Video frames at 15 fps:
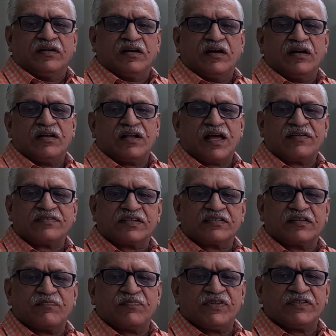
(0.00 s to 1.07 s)
Last
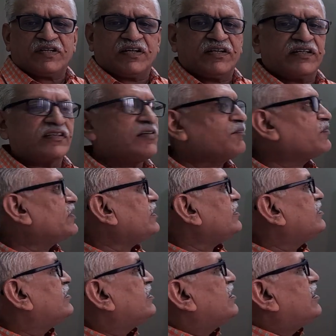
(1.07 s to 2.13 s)
example, third example.